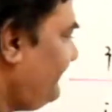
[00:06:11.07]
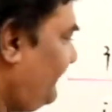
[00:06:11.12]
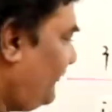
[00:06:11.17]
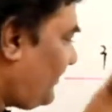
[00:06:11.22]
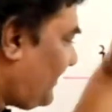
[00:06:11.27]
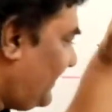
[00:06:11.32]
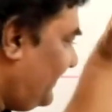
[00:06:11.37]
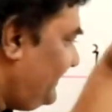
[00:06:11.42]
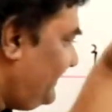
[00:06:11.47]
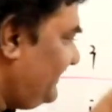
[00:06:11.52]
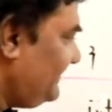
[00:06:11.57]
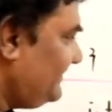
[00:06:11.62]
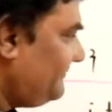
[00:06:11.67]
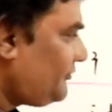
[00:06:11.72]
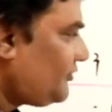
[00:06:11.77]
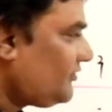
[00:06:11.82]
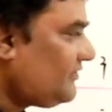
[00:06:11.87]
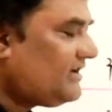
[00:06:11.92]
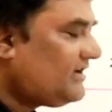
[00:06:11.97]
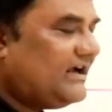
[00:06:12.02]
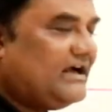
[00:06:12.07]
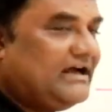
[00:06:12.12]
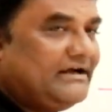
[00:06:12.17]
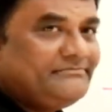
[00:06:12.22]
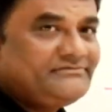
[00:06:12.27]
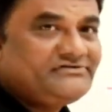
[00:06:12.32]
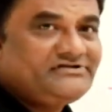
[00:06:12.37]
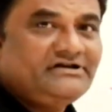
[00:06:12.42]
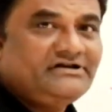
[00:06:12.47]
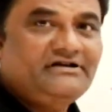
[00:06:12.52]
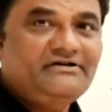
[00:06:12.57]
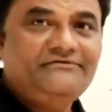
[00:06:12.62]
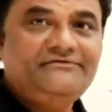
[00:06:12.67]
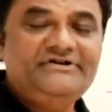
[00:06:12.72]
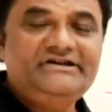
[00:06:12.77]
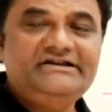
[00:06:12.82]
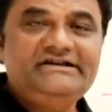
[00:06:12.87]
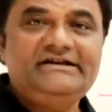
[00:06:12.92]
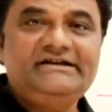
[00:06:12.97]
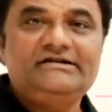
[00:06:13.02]
See, for writing the programs,
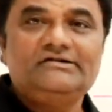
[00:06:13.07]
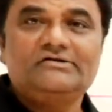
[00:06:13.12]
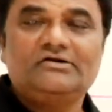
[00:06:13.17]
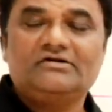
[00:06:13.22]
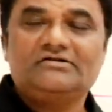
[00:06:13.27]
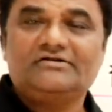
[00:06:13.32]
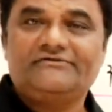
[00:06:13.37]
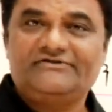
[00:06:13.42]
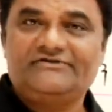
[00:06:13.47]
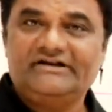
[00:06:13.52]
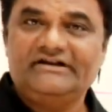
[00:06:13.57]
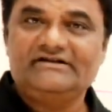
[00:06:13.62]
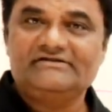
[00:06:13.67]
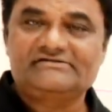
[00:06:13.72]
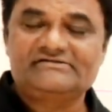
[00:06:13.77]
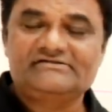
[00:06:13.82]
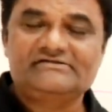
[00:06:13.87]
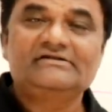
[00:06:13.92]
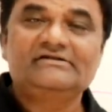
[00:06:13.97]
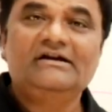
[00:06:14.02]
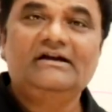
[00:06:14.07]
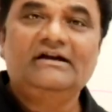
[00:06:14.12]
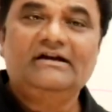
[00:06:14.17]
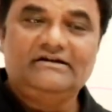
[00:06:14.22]
we need lot of things